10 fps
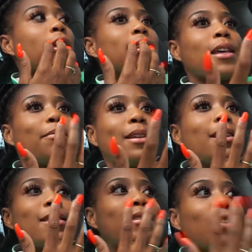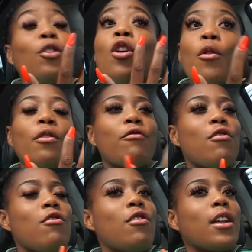something is still going
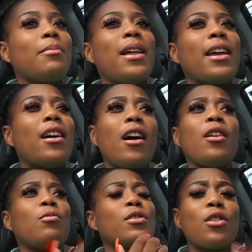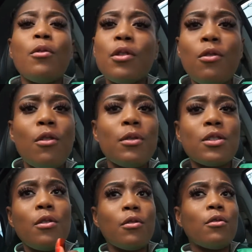wrong. And I'm like, God, what's going on?
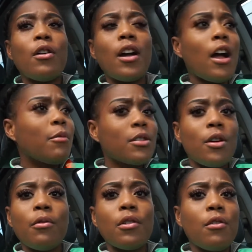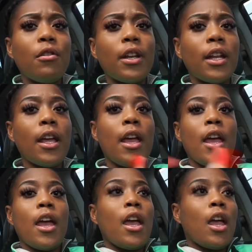God, what's going on? And
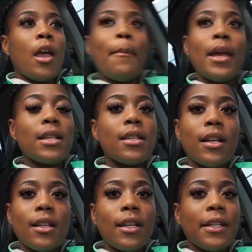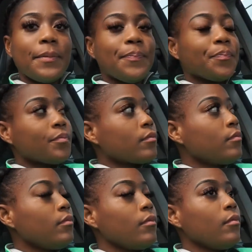basically,
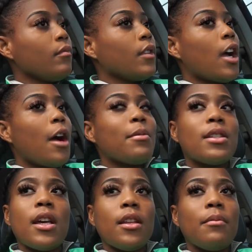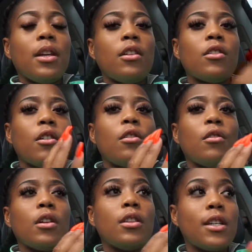God was telling me, you know,
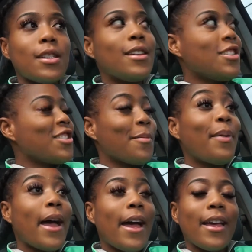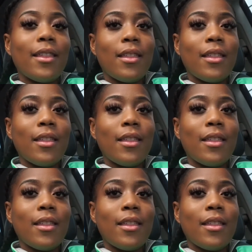this is your path.